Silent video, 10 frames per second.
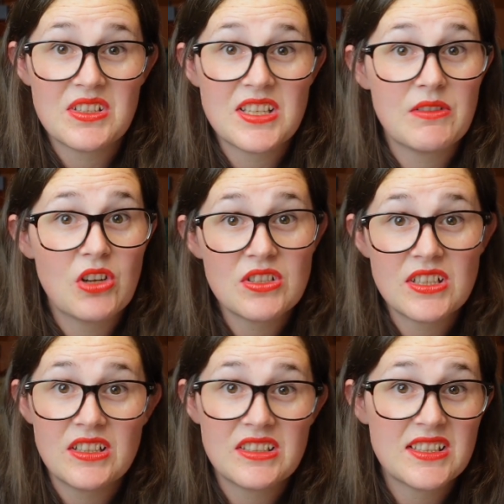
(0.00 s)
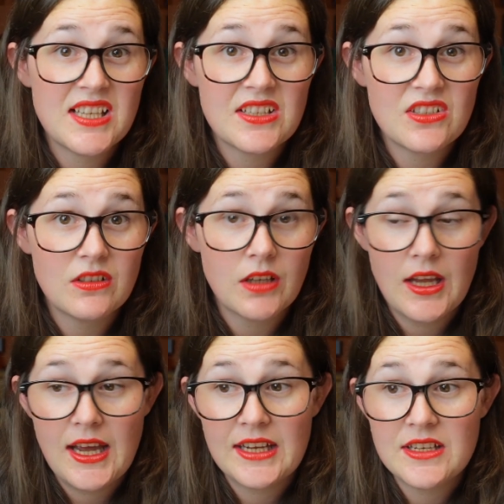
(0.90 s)
the same content on TikTok
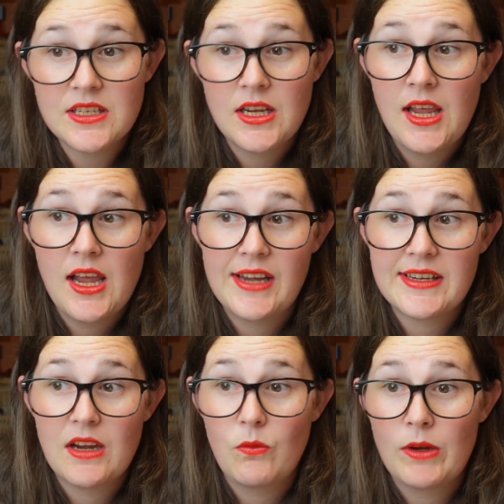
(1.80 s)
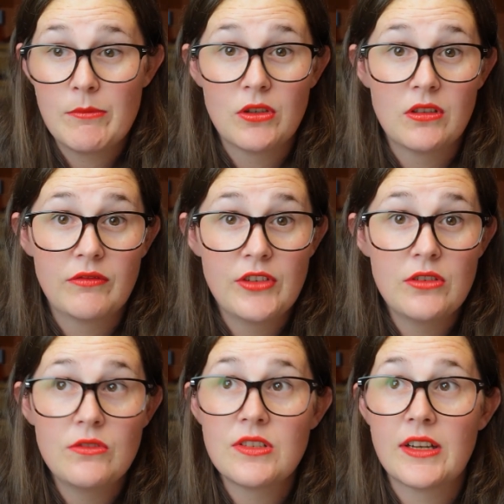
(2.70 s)
and I get way more
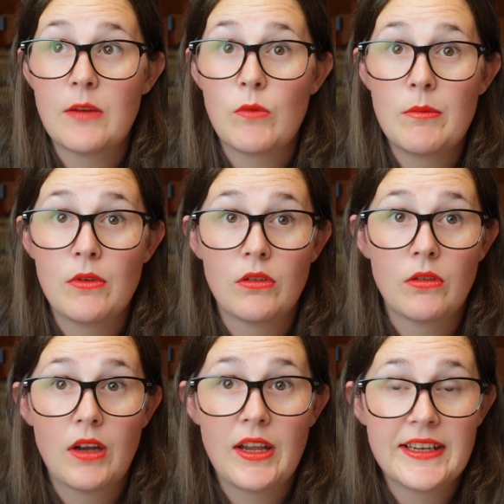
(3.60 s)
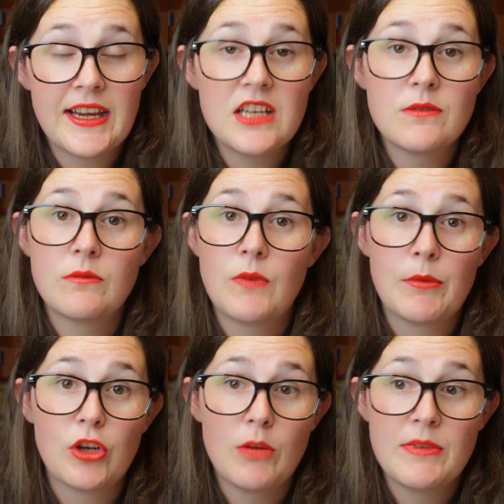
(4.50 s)
views, I get way more engagement, way
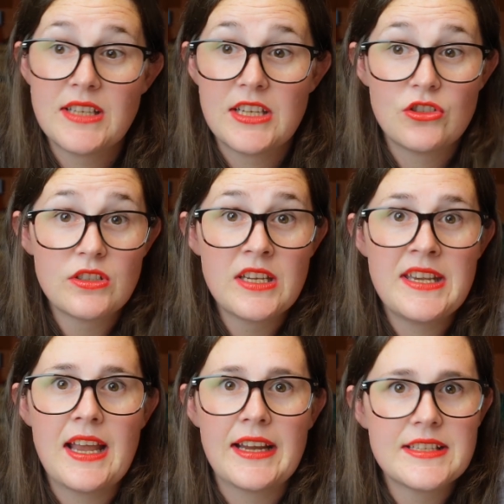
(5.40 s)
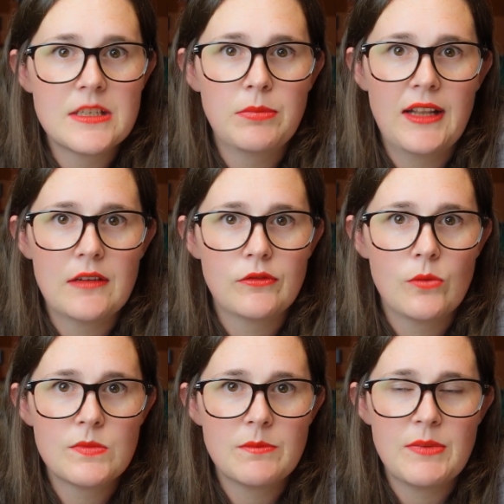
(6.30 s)
more comments. It's just a nicer
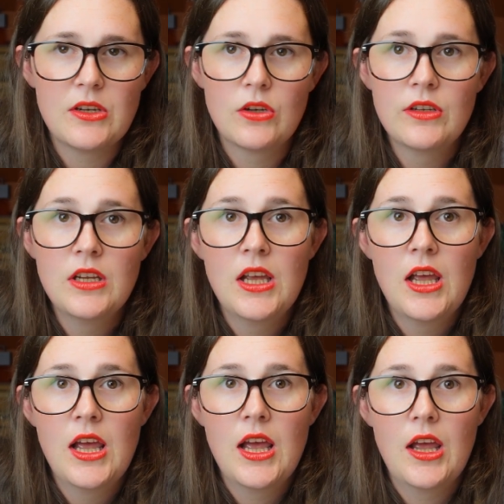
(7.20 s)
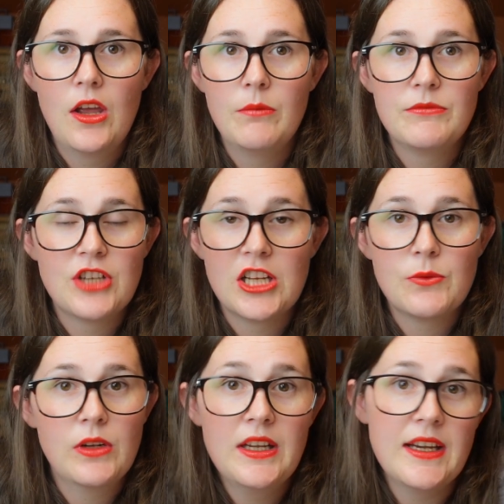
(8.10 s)
platform to be on.
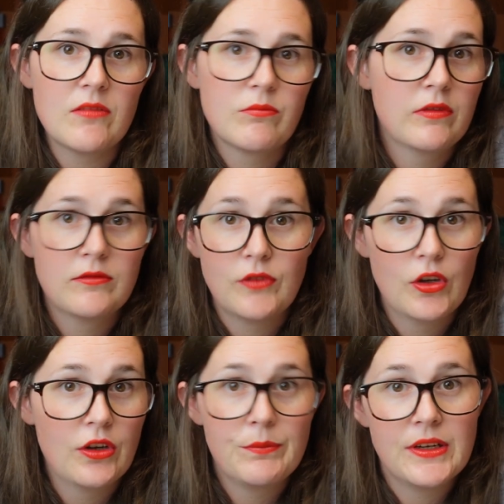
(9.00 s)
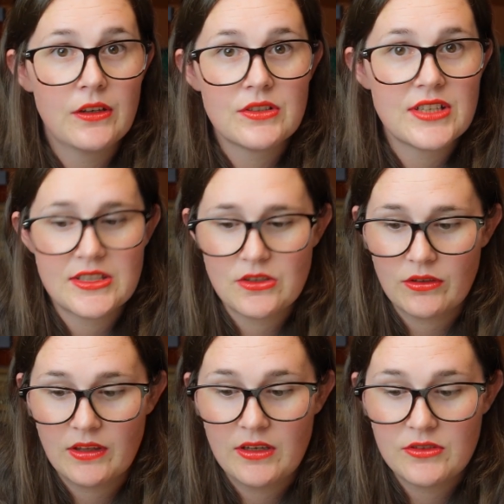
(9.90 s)
Genuinely, I prefer being on
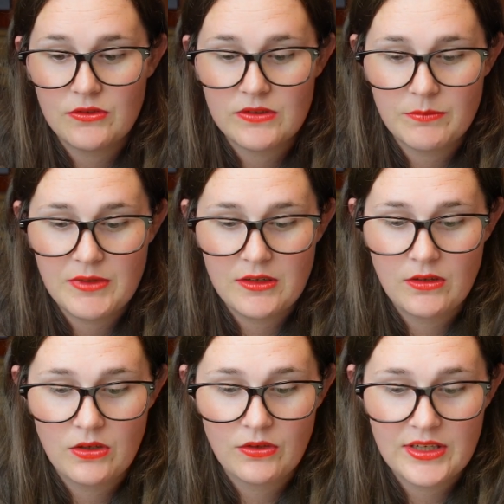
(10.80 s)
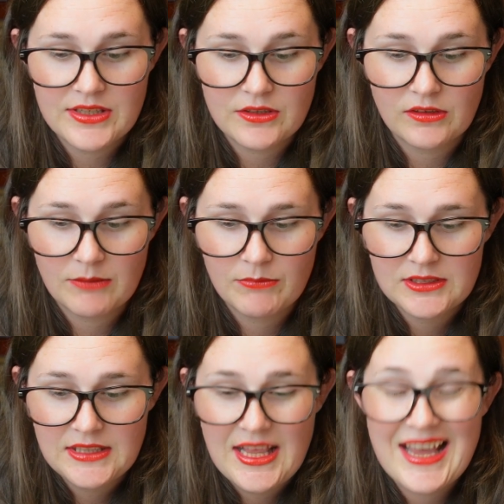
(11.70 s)
TikTok than I do to being on Instagram.
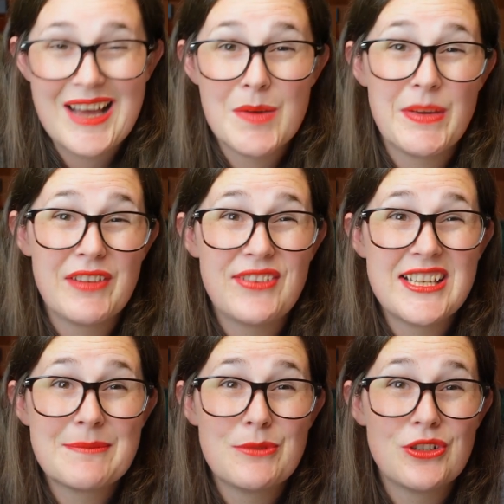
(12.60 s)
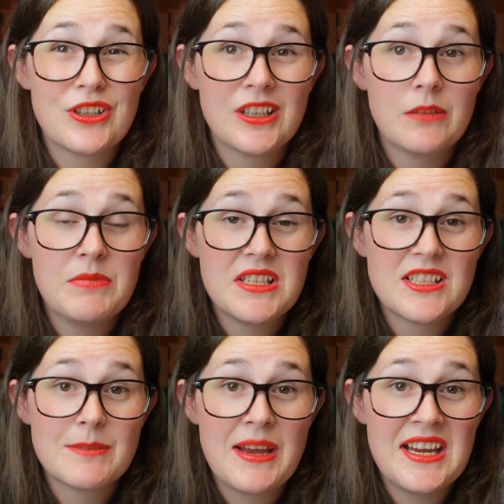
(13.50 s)
And my Facebook
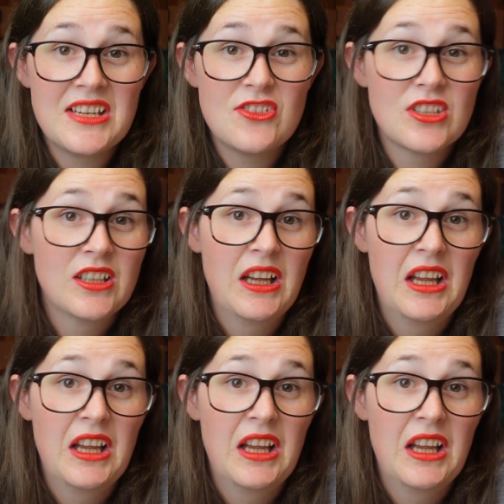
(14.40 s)
business page,